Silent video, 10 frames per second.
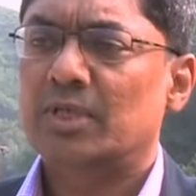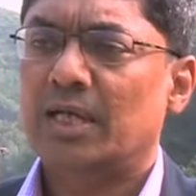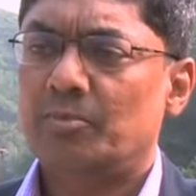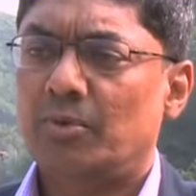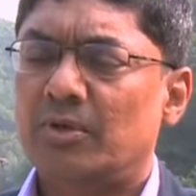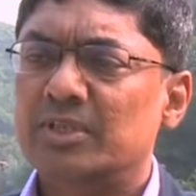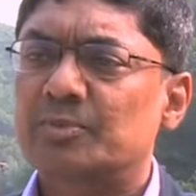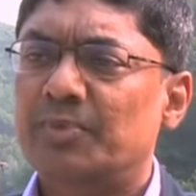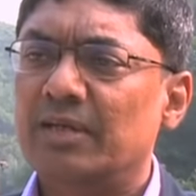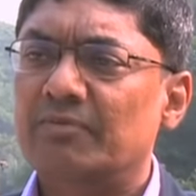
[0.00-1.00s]
they are born
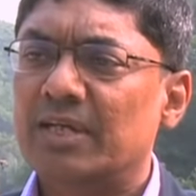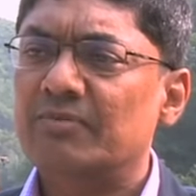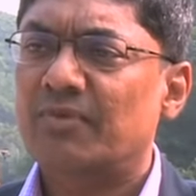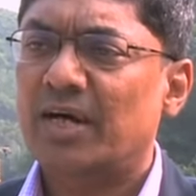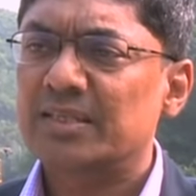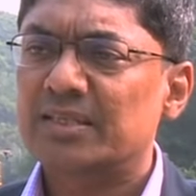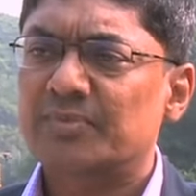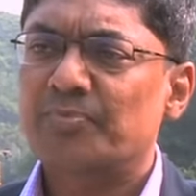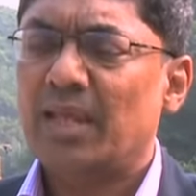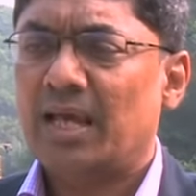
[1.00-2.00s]
spinning very
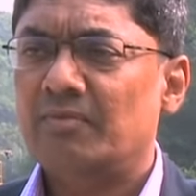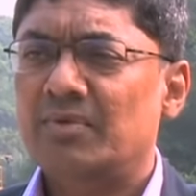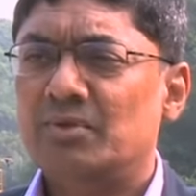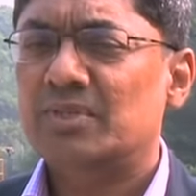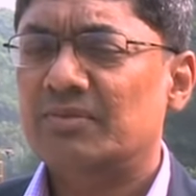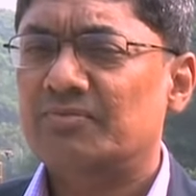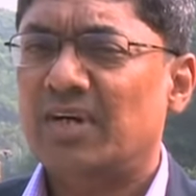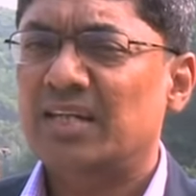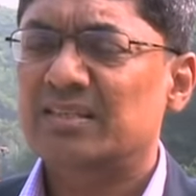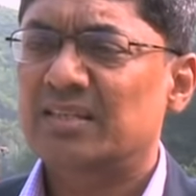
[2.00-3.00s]
fast and say
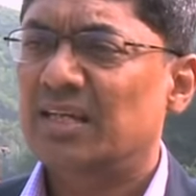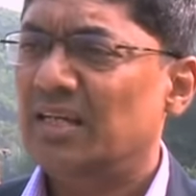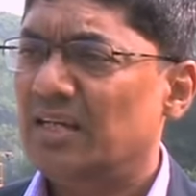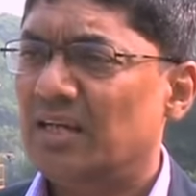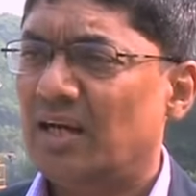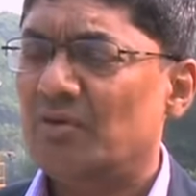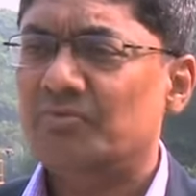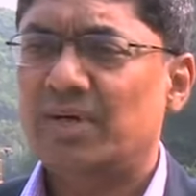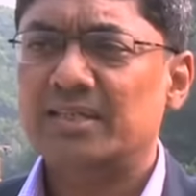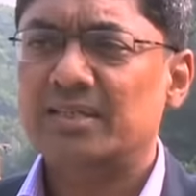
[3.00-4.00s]
fast, uh, how
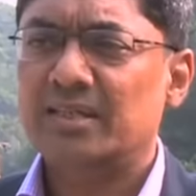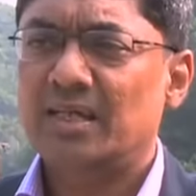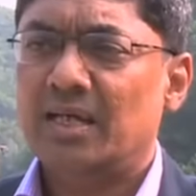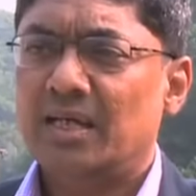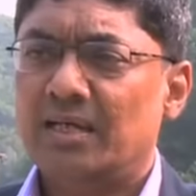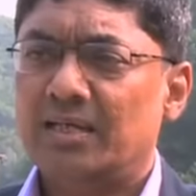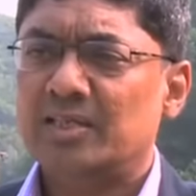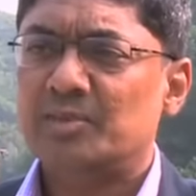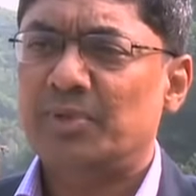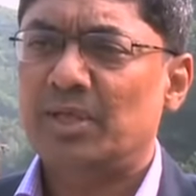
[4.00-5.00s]
fast? It
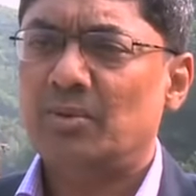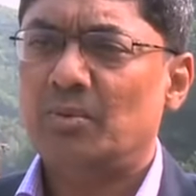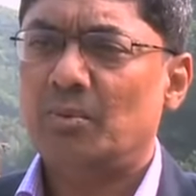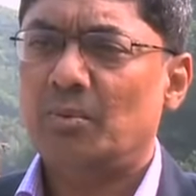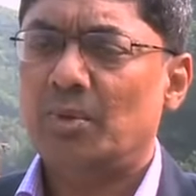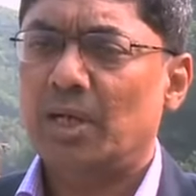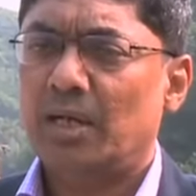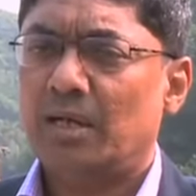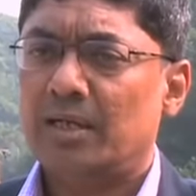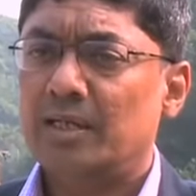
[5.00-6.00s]
can spin
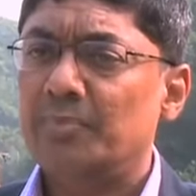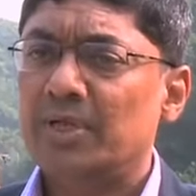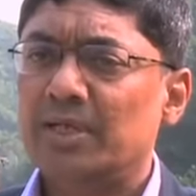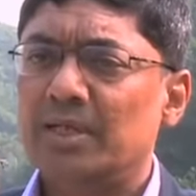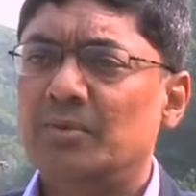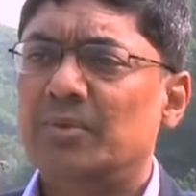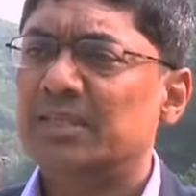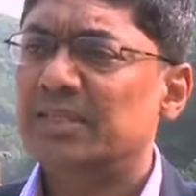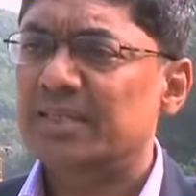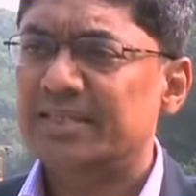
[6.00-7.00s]
uh, typically
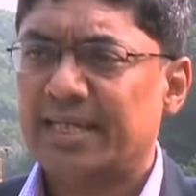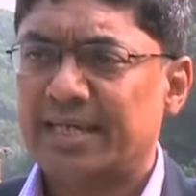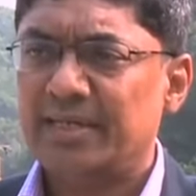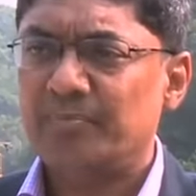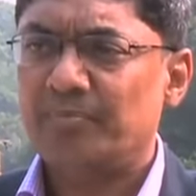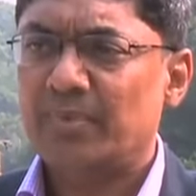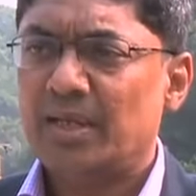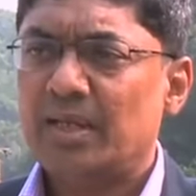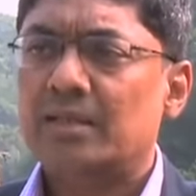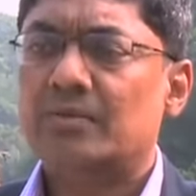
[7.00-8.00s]
once in a second.
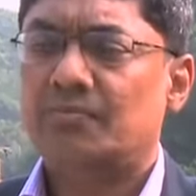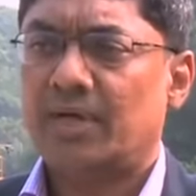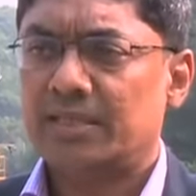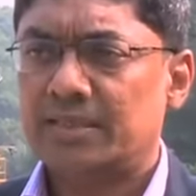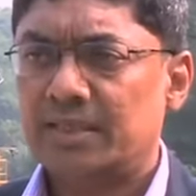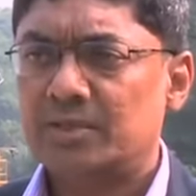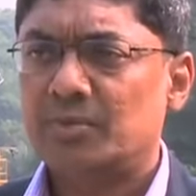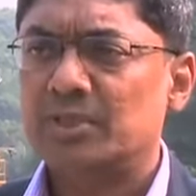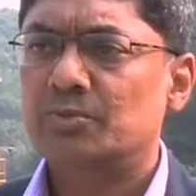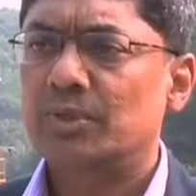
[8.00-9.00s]
The fastest
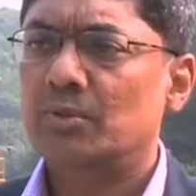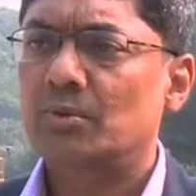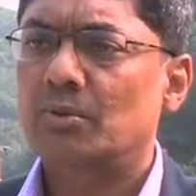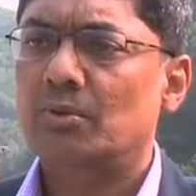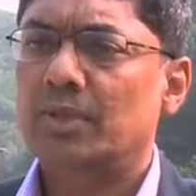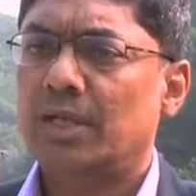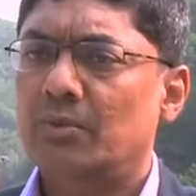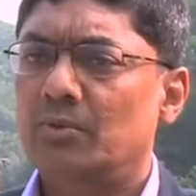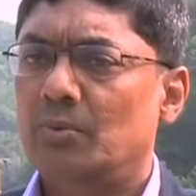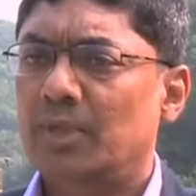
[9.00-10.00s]
ones we know go
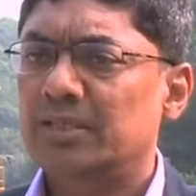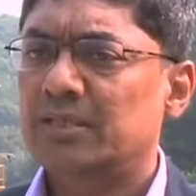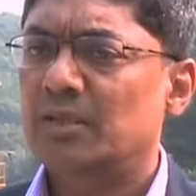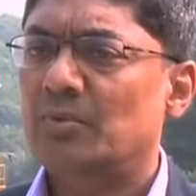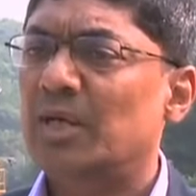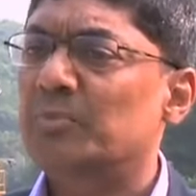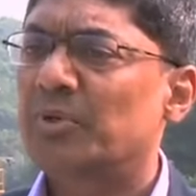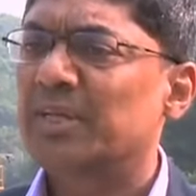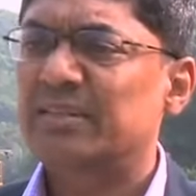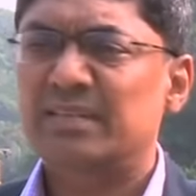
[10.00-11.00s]
around once in
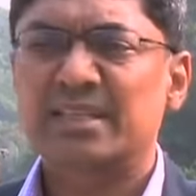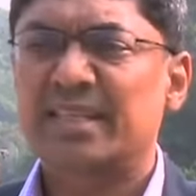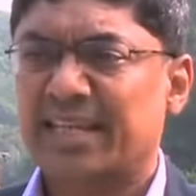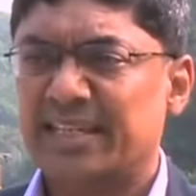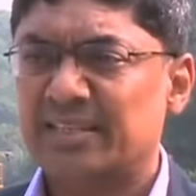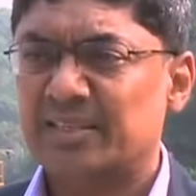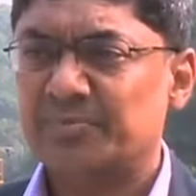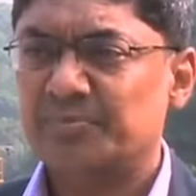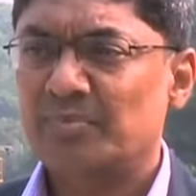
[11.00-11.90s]
1.3 seconds.